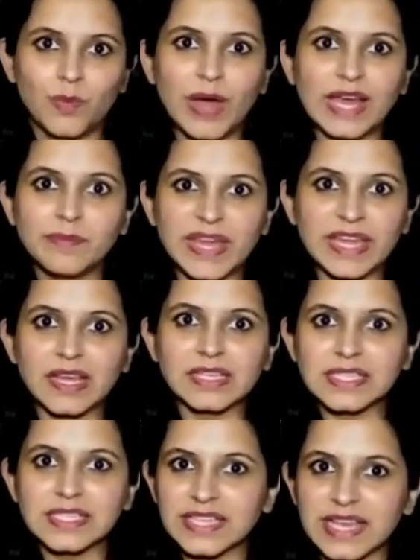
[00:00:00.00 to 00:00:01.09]
while making a
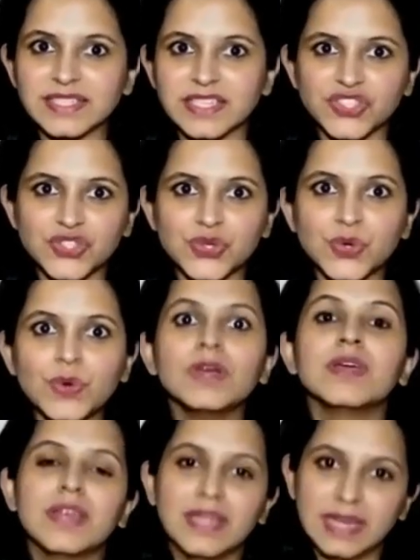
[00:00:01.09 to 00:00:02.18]
sentence into
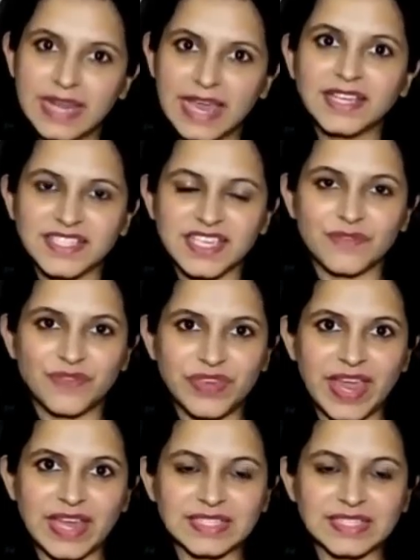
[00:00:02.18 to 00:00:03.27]
negative.
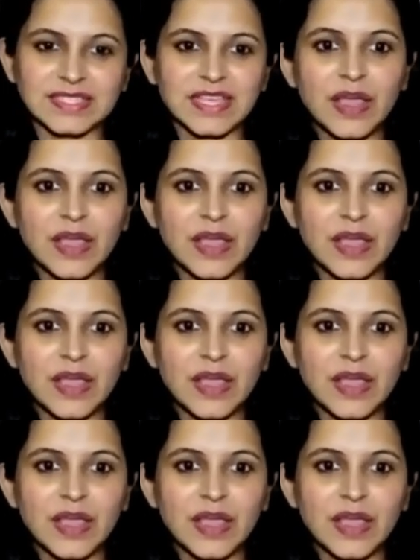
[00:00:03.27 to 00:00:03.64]
Yes.